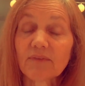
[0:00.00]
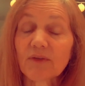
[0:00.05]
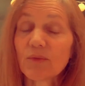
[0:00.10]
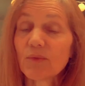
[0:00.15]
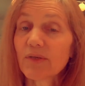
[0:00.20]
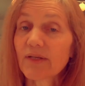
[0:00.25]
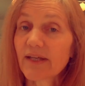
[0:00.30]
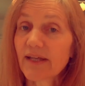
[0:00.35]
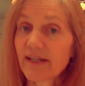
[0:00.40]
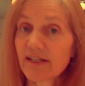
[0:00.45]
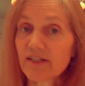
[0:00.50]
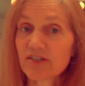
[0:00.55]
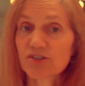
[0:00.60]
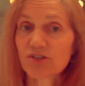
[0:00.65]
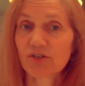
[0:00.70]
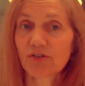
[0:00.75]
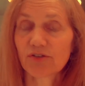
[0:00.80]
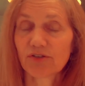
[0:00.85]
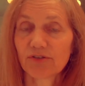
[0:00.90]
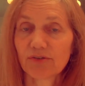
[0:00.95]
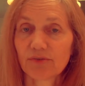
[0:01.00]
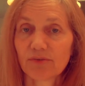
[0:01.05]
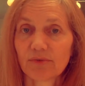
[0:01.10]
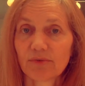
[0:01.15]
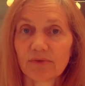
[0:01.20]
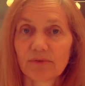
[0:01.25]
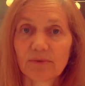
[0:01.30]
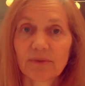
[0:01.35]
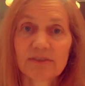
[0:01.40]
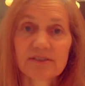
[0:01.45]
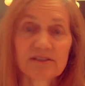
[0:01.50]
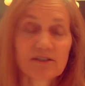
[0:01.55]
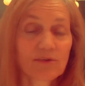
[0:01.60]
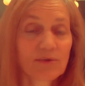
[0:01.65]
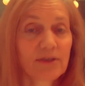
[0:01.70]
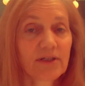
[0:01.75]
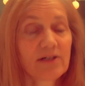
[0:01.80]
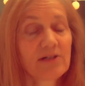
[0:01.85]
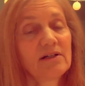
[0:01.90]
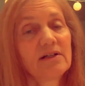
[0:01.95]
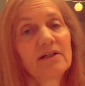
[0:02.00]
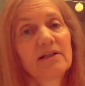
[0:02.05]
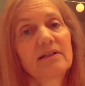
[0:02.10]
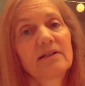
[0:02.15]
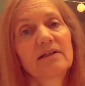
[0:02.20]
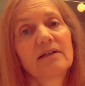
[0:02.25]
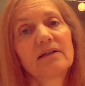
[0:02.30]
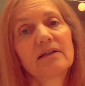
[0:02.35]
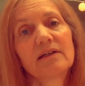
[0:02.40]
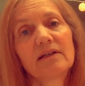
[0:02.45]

What age are you? What's going on?